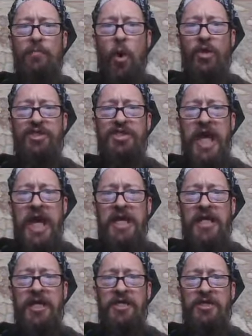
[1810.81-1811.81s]
More
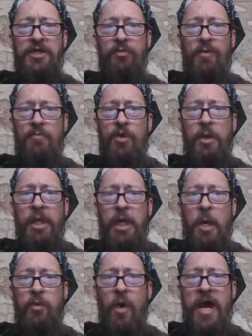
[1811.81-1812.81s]
standing is the
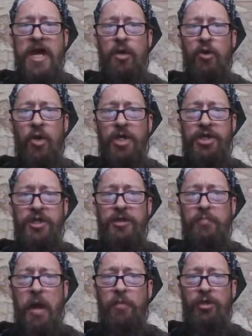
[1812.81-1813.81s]
removing of weight crushing
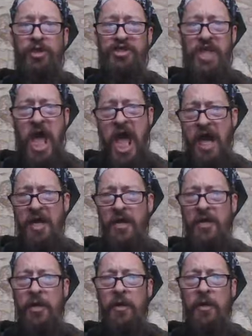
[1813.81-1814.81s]
the pebbled sand.